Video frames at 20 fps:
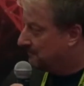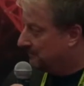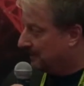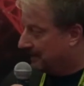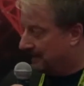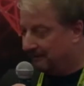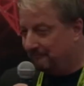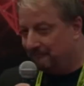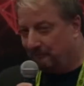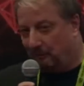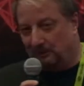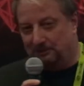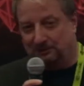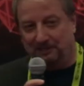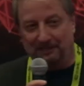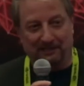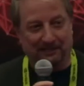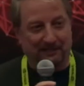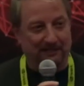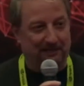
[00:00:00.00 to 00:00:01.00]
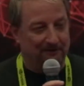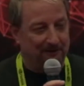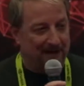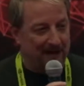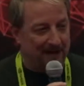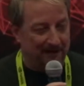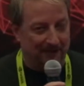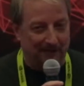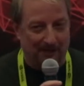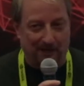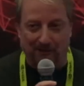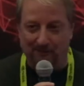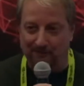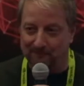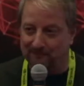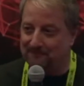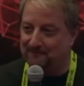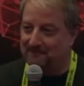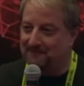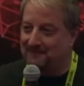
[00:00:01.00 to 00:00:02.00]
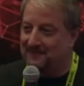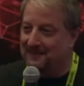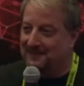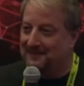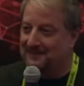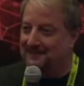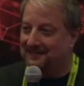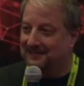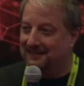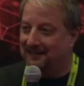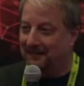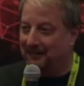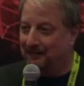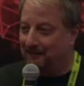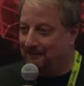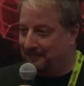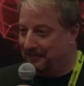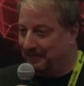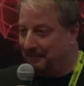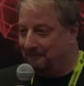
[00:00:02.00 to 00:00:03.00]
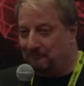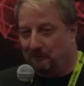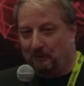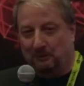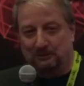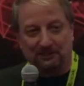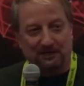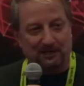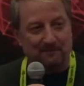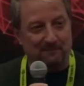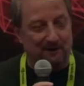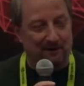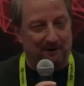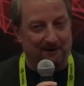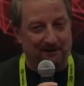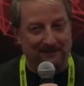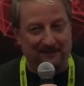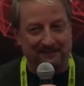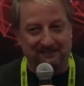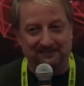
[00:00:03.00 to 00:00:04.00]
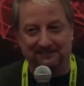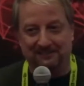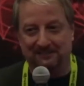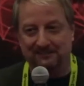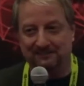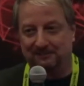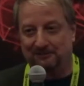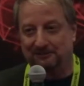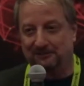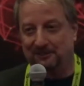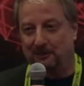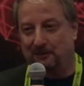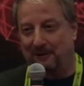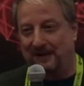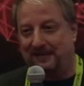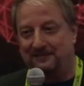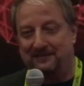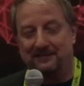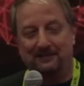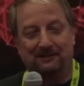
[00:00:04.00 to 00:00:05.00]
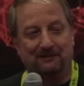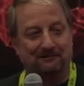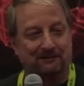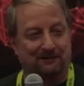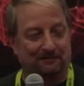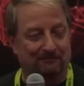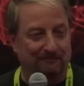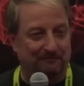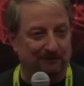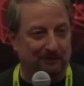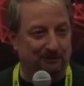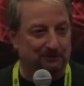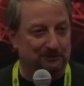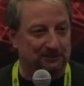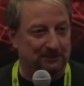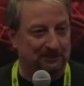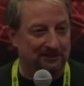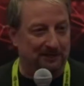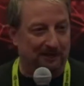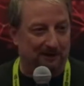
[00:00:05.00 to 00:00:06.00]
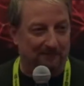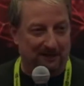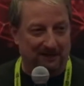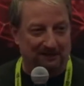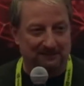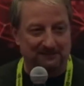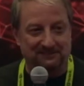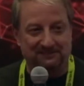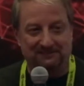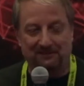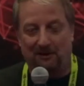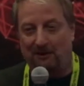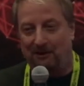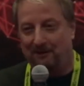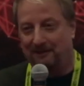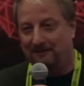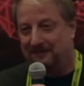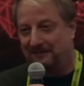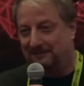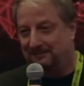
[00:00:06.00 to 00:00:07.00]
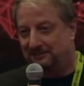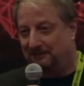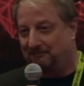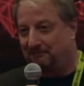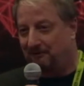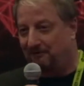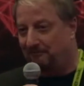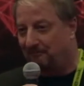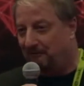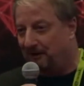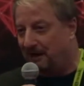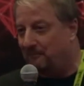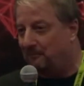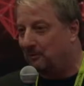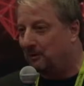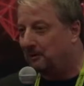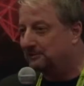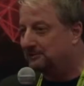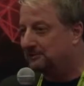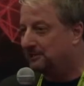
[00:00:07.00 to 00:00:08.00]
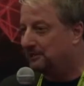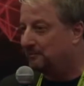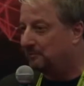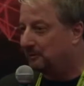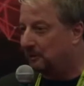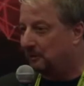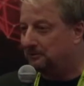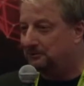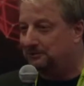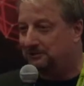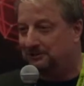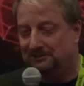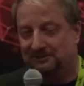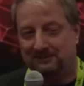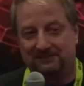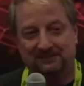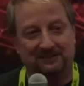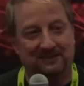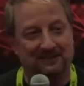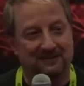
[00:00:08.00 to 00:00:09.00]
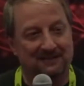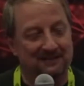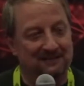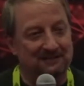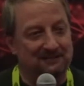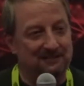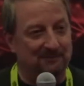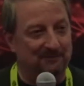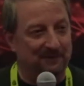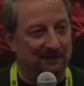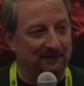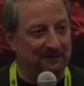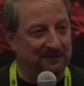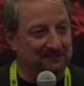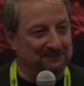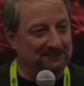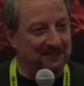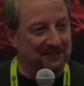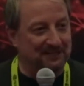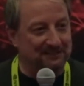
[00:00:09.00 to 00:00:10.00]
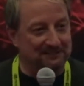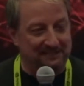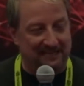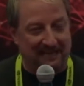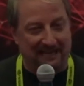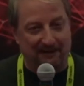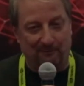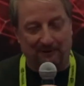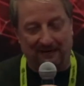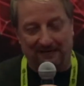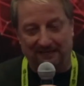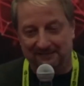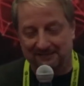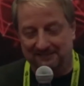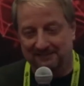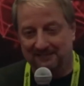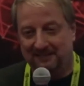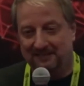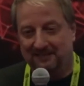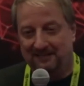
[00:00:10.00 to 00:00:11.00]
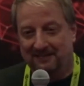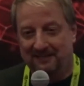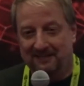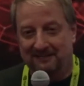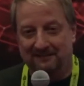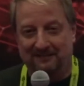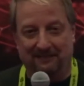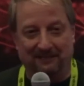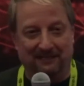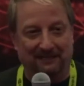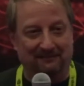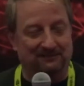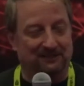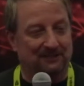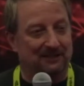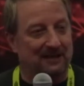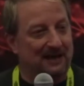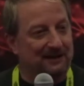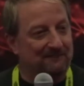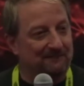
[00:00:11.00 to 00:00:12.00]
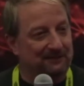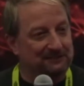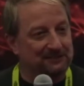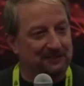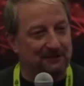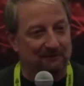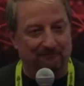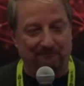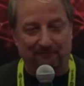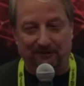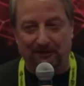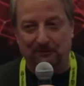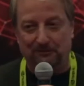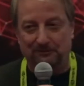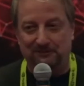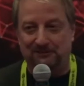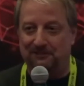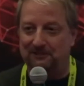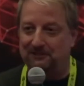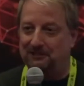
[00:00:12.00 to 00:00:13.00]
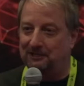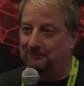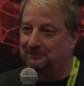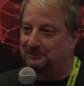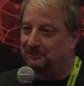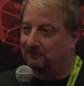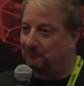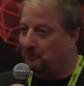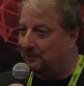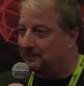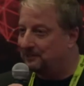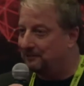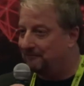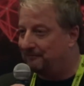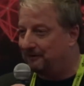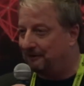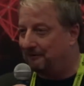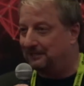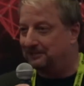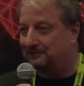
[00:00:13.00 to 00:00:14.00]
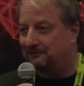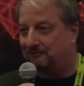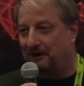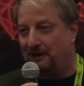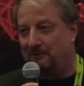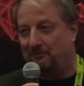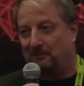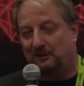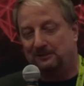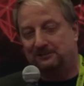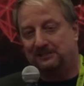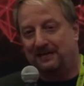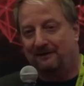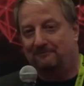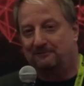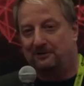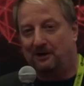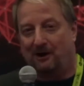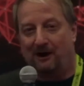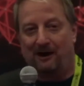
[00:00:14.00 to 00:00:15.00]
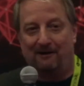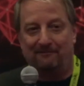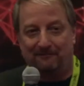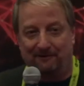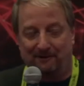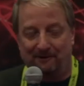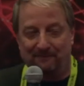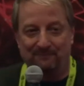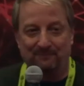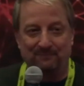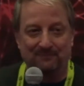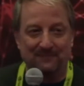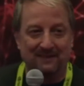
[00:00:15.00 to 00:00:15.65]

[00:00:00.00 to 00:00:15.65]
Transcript: But unfortunately, you're not alone. The unfortunate part of this is there's a great deal of confusion amongst all of these different frameworks and approaches to building Science Gateways that leaves a lot of us confused in terms of what the various frameworks have to offer